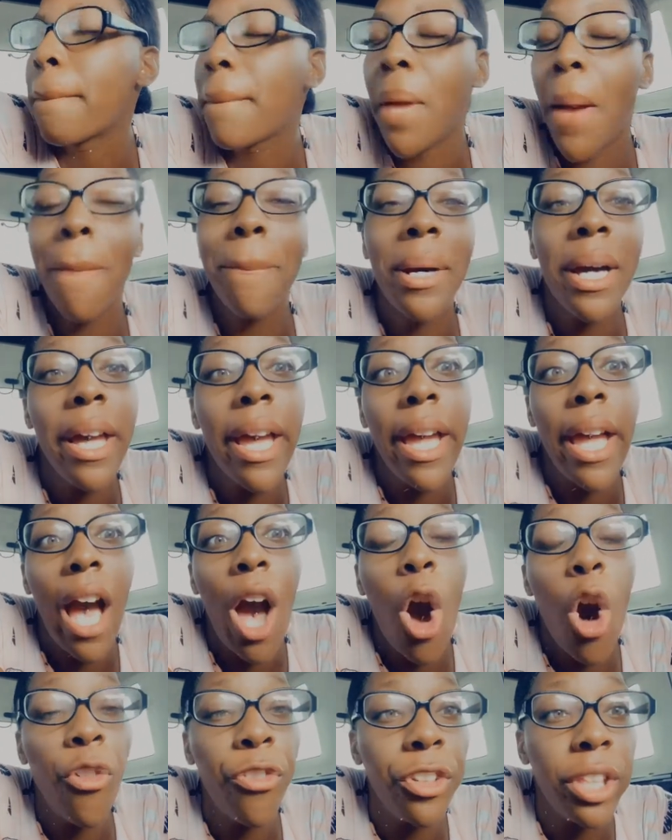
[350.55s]
but
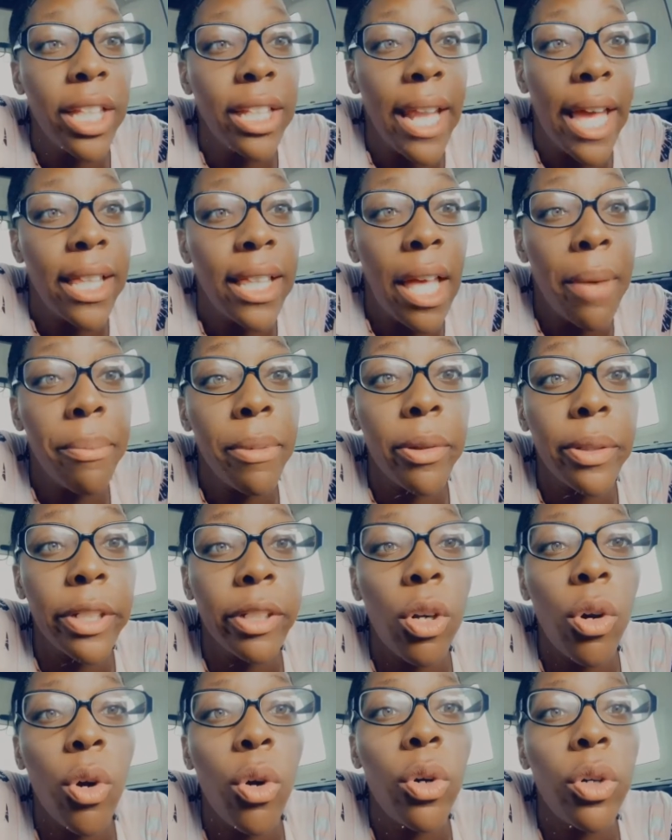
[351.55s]
hopefully they let me
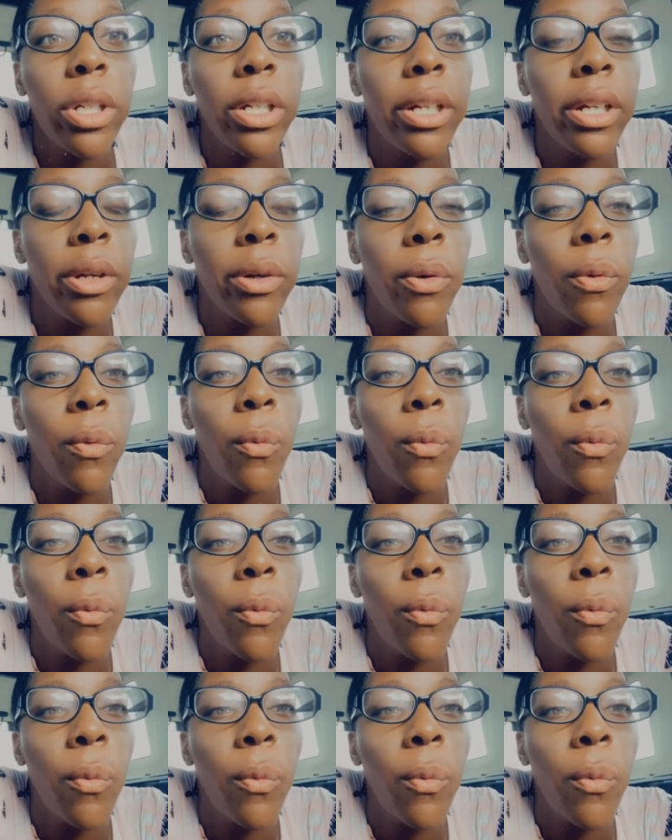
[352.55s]
record